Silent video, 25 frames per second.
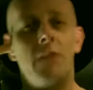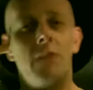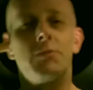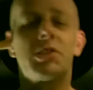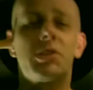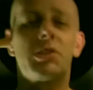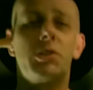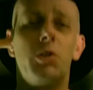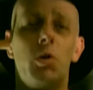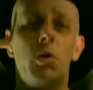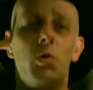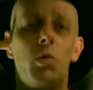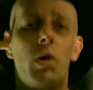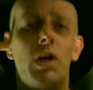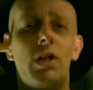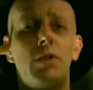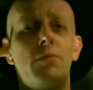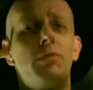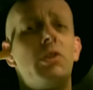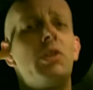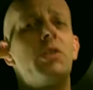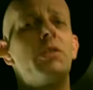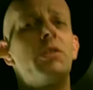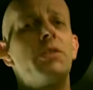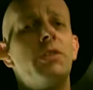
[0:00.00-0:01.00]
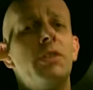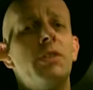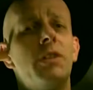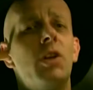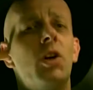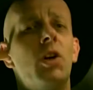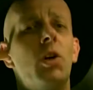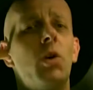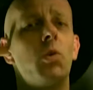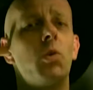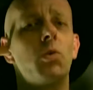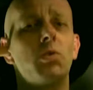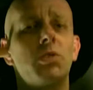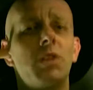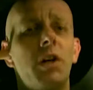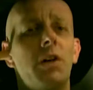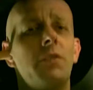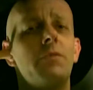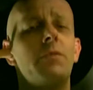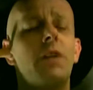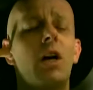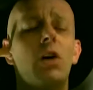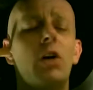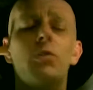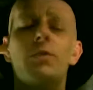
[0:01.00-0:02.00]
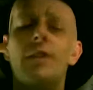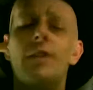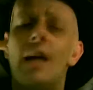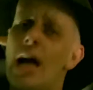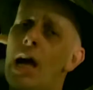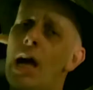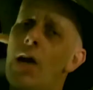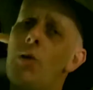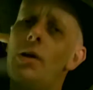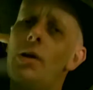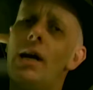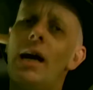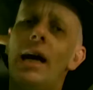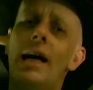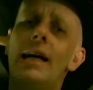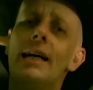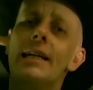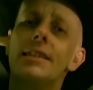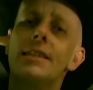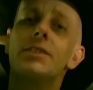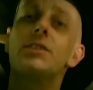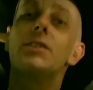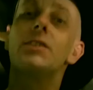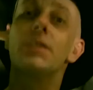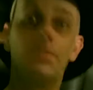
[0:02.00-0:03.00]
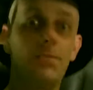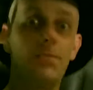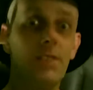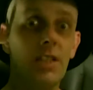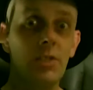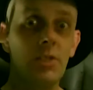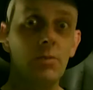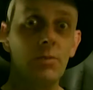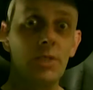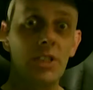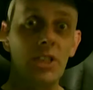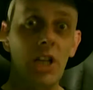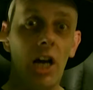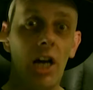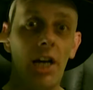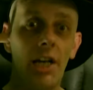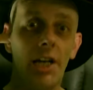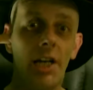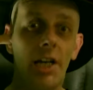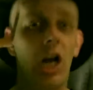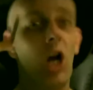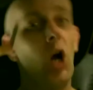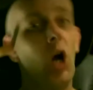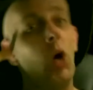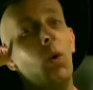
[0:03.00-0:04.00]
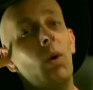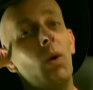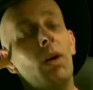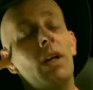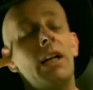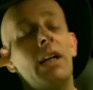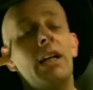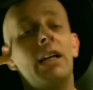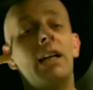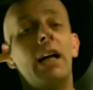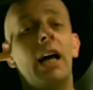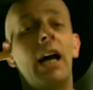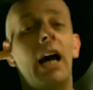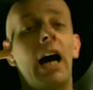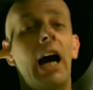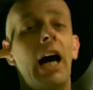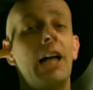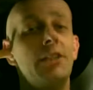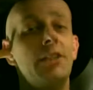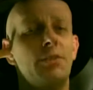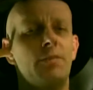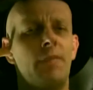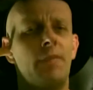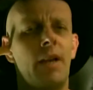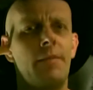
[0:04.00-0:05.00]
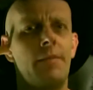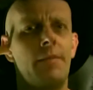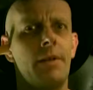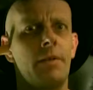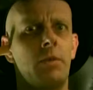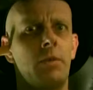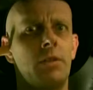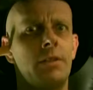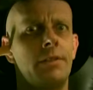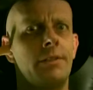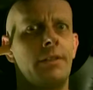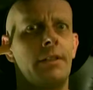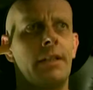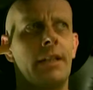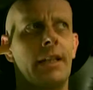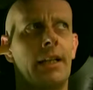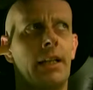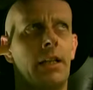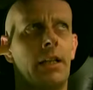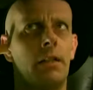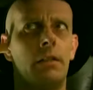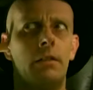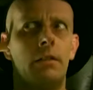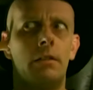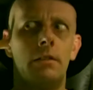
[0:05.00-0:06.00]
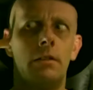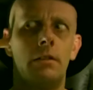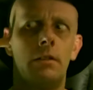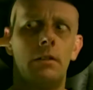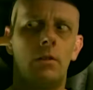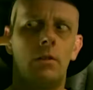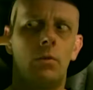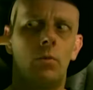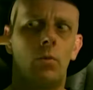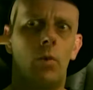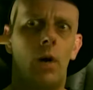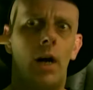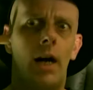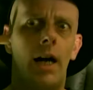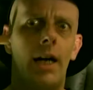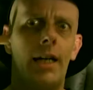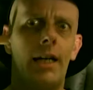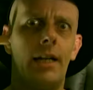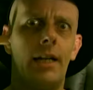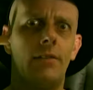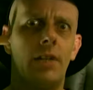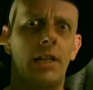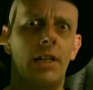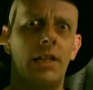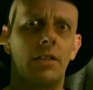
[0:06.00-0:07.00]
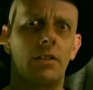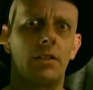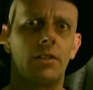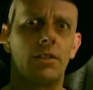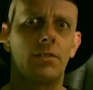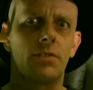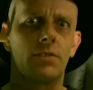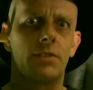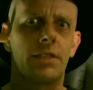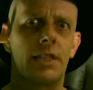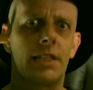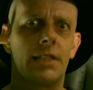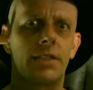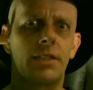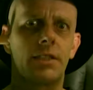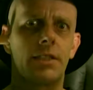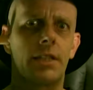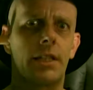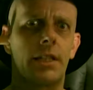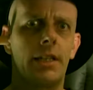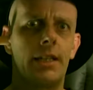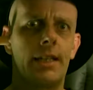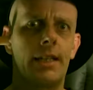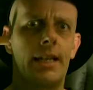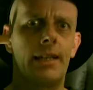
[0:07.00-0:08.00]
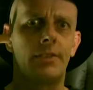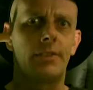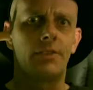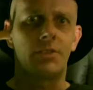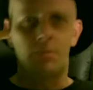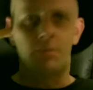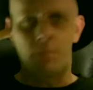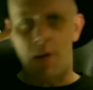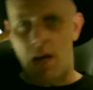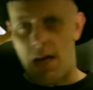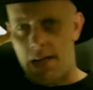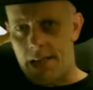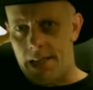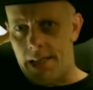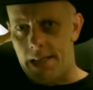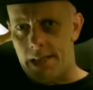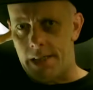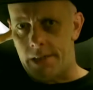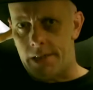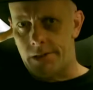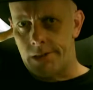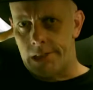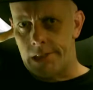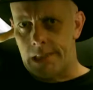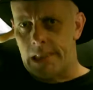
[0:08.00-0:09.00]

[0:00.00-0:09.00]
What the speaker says: I'm Stuart Walborn, also known now as the Film Psycho, and you may be wondering, why have I got something sticking out of my ear?